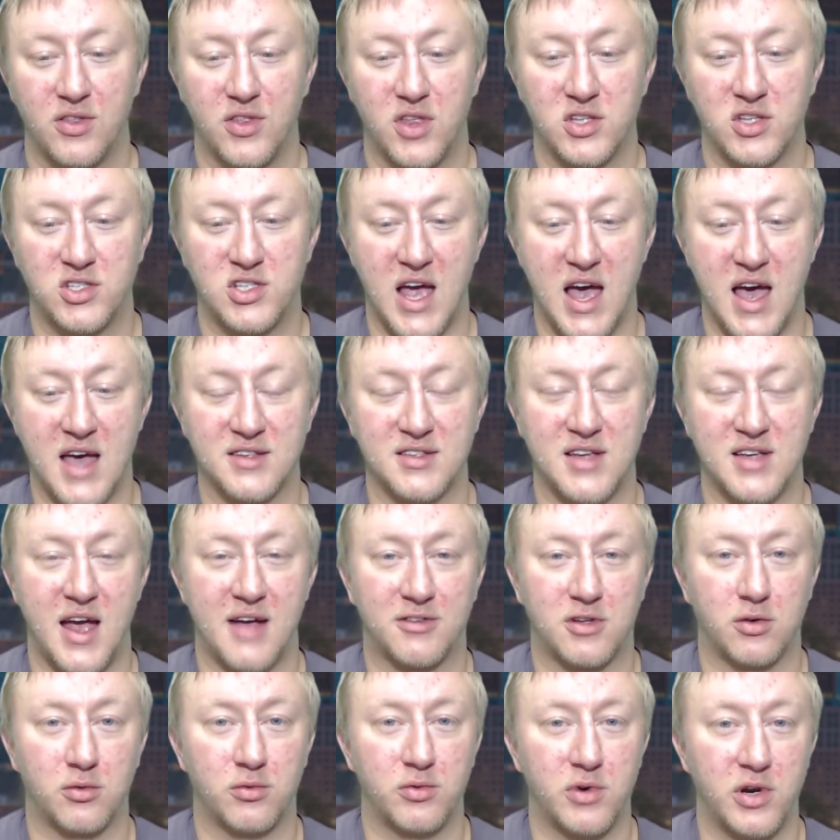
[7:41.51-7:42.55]
The Jazz have
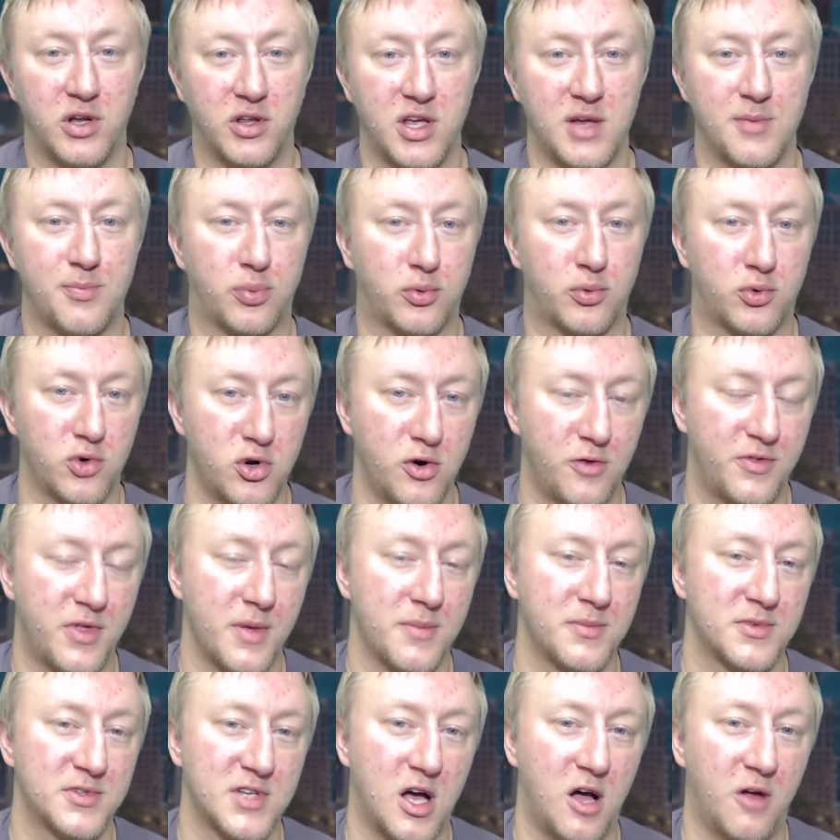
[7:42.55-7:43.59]
to really prove
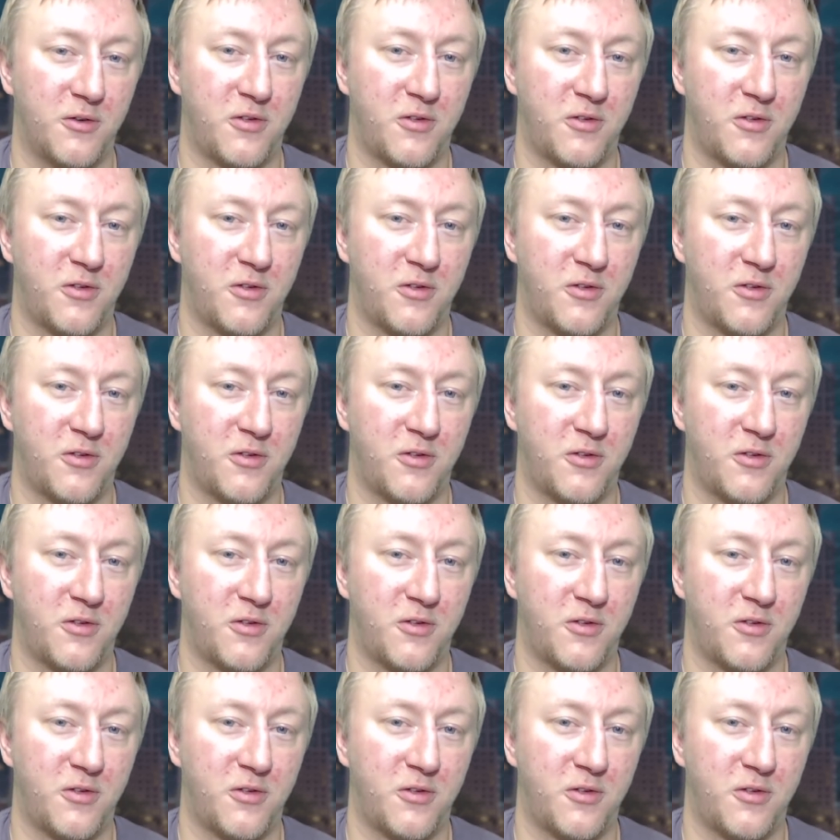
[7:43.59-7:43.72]
themselves